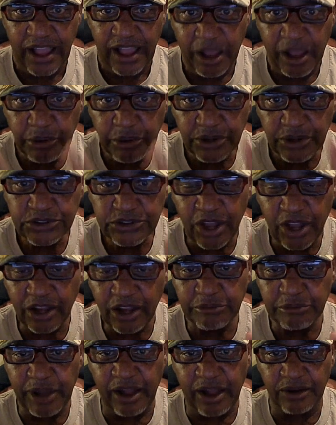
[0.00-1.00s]
I want to
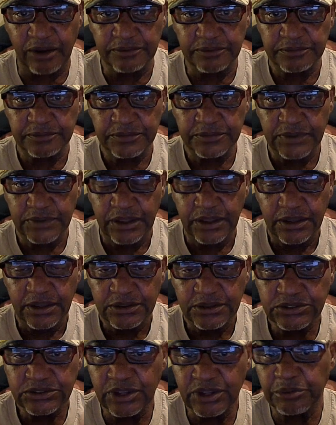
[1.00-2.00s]
talk about
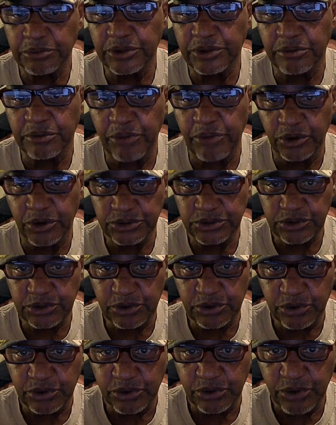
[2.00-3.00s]
some of the most
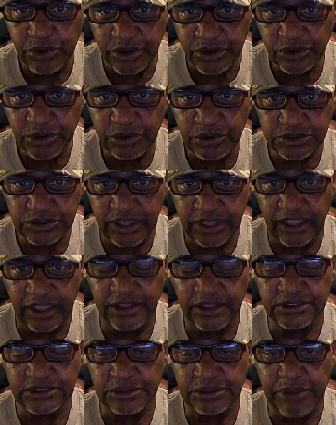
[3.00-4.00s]
critical
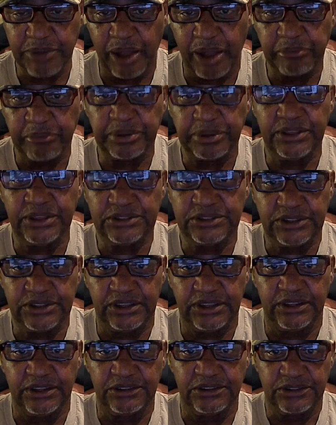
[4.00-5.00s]
things about
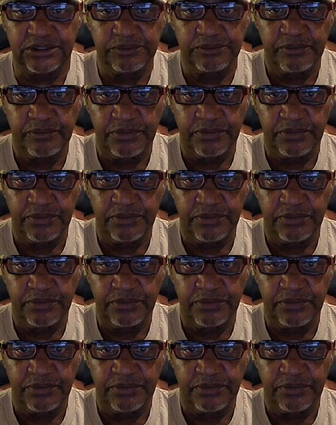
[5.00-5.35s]
PCs